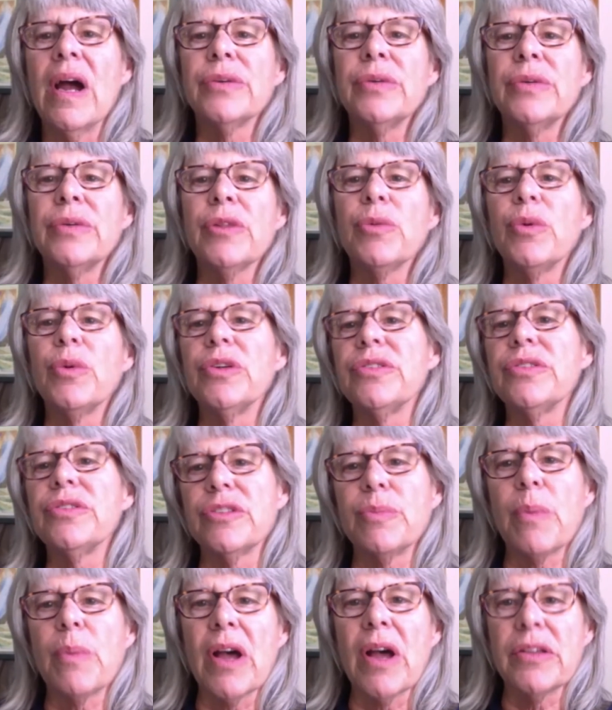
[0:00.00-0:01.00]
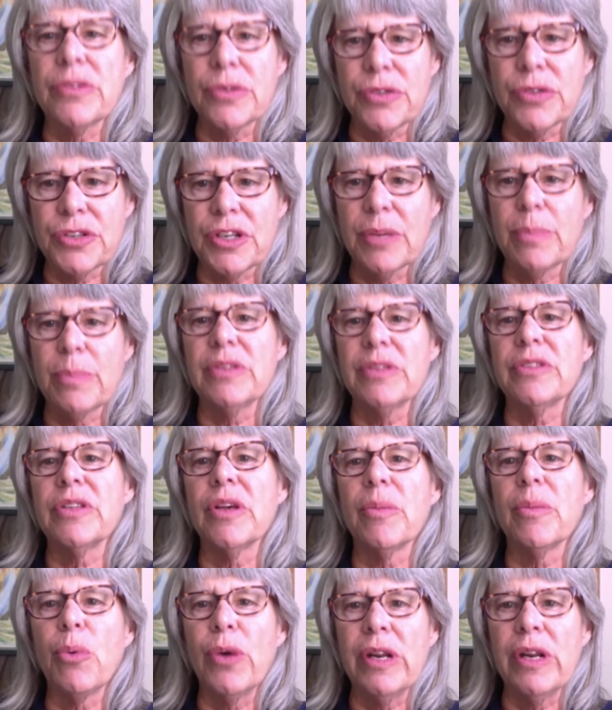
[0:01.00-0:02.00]
other words, the sponsorship is
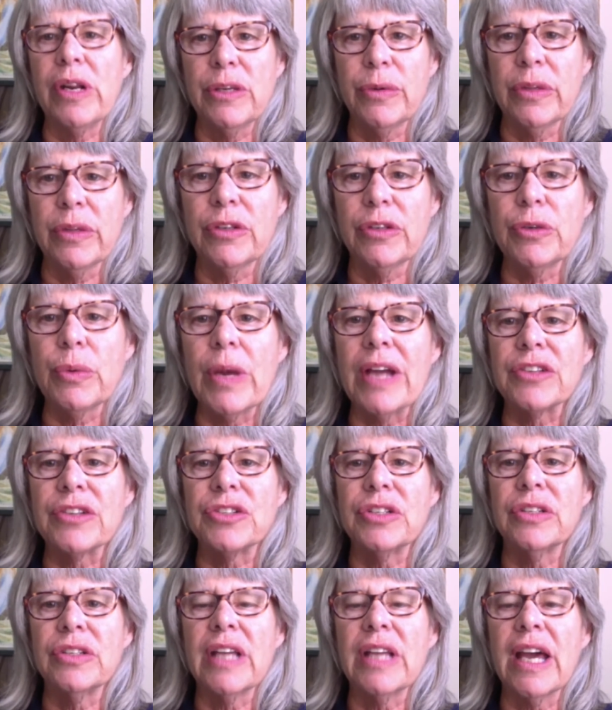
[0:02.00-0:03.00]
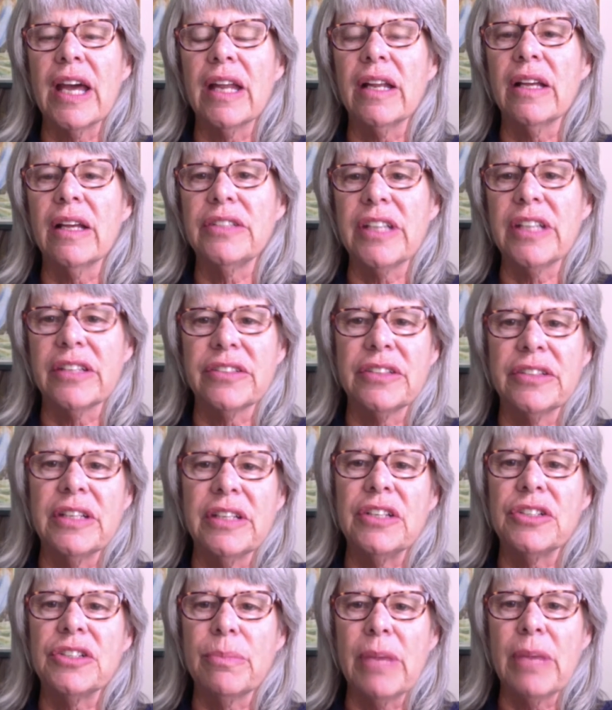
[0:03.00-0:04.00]
pointing you in the direction that a
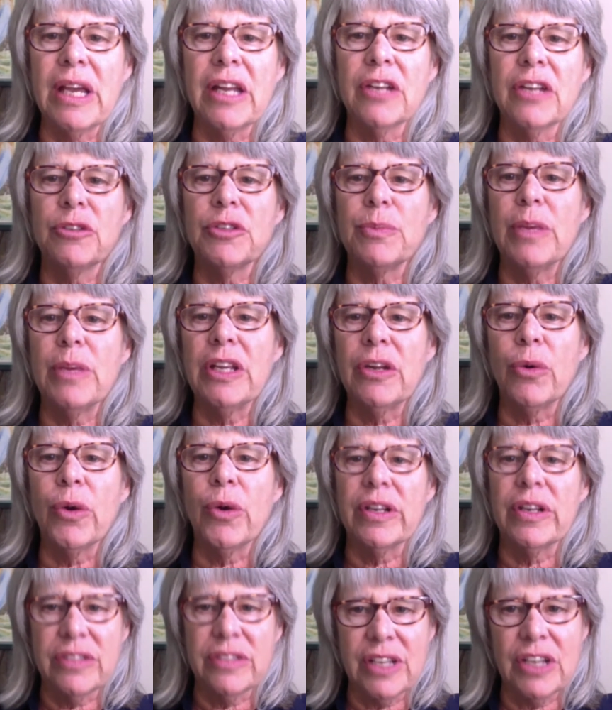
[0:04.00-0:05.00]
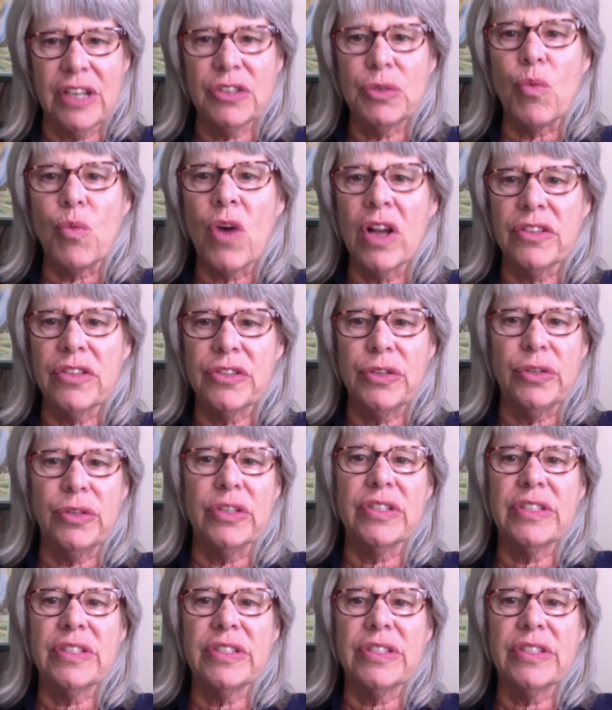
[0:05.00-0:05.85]
destination management organization wants you to see.